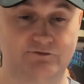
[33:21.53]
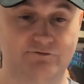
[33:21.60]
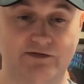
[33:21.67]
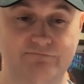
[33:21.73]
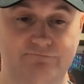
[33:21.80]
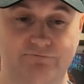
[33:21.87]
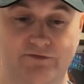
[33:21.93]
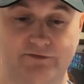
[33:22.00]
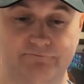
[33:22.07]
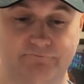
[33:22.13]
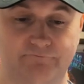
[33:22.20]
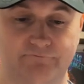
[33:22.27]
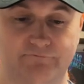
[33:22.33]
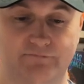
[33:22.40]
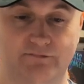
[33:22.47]
Great fun.
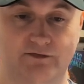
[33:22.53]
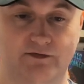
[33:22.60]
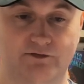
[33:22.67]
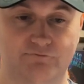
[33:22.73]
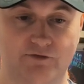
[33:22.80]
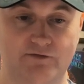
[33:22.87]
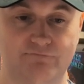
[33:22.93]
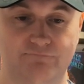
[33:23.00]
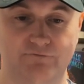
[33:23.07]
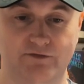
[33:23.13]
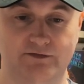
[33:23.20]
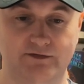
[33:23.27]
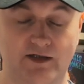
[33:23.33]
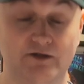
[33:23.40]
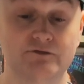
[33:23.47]

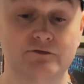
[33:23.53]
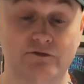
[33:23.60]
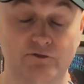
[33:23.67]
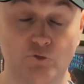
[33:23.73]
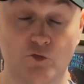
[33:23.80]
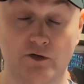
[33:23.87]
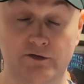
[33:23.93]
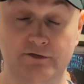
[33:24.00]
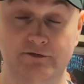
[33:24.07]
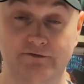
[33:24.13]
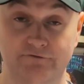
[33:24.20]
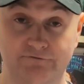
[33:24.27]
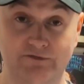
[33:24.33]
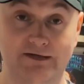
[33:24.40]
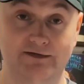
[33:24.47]
Another
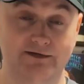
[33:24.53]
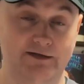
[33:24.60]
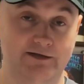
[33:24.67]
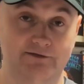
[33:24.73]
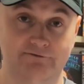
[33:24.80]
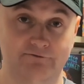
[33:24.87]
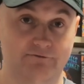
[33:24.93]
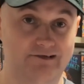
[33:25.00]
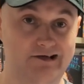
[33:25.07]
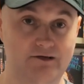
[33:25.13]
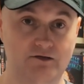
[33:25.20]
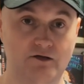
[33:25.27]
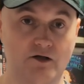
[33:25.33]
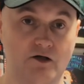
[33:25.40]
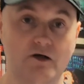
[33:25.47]
one set in
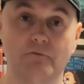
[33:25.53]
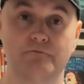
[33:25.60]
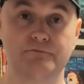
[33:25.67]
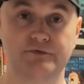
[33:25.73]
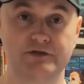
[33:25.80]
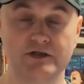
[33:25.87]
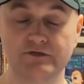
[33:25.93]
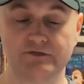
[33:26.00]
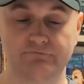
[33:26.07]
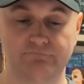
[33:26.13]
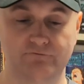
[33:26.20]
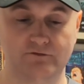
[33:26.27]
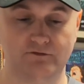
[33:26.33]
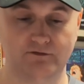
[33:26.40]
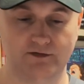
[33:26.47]
that
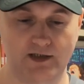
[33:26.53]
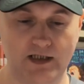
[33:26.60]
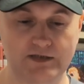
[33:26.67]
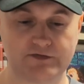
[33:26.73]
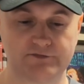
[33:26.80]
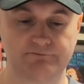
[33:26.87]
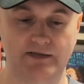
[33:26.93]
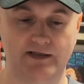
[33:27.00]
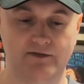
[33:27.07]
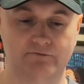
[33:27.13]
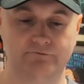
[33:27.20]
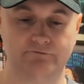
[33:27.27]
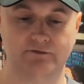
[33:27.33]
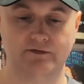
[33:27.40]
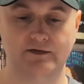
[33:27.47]
beautiful
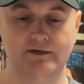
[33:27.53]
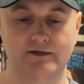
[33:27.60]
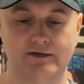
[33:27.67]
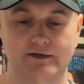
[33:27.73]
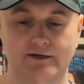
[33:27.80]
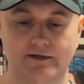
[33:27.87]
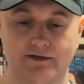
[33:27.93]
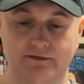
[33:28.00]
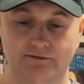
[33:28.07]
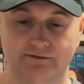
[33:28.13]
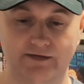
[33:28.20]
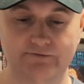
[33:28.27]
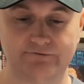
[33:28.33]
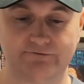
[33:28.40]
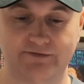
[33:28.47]
icebound
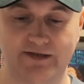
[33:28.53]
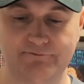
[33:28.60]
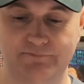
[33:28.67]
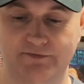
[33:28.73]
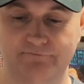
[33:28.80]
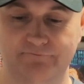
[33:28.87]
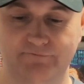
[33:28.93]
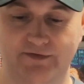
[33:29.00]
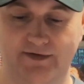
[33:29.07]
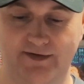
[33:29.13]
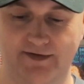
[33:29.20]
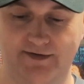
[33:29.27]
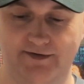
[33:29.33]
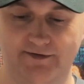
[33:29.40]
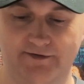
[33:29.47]
landscape,
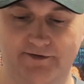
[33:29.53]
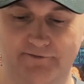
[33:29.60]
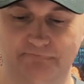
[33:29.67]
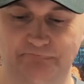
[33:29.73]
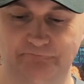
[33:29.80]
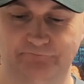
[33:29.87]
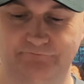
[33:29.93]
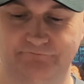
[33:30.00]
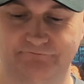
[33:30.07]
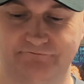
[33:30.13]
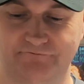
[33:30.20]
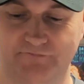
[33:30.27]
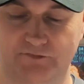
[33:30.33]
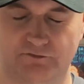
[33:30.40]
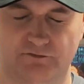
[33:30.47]

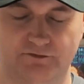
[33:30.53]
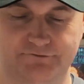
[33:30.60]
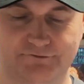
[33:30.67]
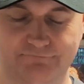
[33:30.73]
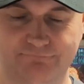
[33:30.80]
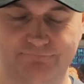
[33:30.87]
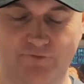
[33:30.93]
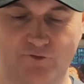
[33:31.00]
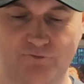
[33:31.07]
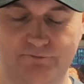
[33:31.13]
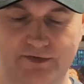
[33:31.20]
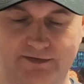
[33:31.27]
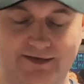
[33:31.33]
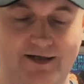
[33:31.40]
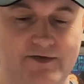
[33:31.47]

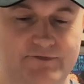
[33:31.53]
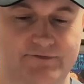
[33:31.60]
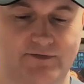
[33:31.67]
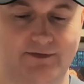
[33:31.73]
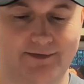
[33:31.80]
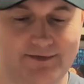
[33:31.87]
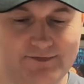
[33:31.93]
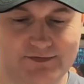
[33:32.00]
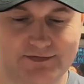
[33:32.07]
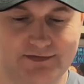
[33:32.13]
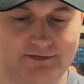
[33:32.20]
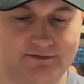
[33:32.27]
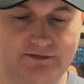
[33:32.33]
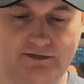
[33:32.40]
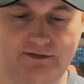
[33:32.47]
claustrophobic
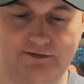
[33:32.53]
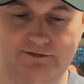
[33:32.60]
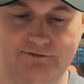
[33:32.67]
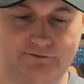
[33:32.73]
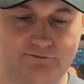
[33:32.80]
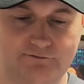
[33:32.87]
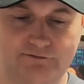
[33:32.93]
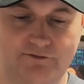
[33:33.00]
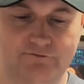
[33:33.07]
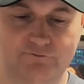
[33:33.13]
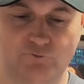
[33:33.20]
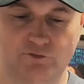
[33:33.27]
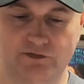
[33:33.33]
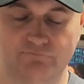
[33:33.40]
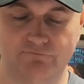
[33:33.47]
isolation, all those
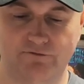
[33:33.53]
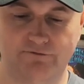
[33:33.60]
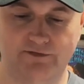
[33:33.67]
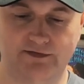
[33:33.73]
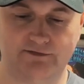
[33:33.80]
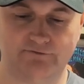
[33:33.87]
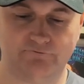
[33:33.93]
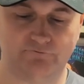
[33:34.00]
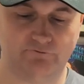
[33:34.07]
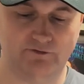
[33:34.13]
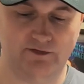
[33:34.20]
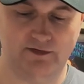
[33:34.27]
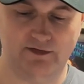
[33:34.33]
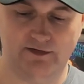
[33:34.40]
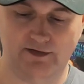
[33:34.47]
wonderful things.
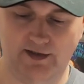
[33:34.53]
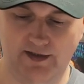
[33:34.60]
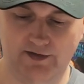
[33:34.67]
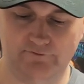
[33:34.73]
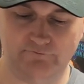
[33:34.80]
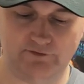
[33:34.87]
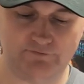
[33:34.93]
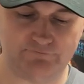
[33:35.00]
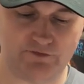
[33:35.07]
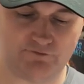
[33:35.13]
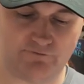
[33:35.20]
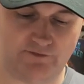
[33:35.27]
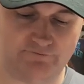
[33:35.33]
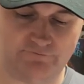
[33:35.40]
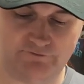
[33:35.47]
And if
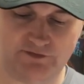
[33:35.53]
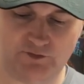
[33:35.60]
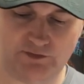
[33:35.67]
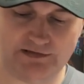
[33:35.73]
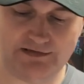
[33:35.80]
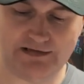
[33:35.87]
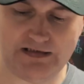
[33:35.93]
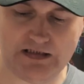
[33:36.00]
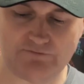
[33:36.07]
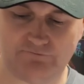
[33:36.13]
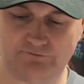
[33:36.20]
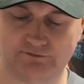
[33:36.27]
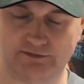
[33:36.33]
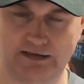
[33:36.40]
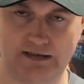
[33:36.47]
you rent it, you
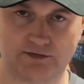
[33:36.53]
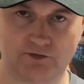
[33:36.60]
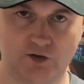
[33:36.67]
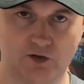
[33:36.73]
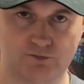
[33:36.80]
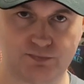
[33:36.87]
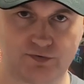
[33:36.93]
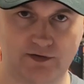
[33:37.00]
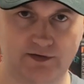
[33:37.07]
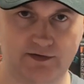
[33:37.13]
even get God,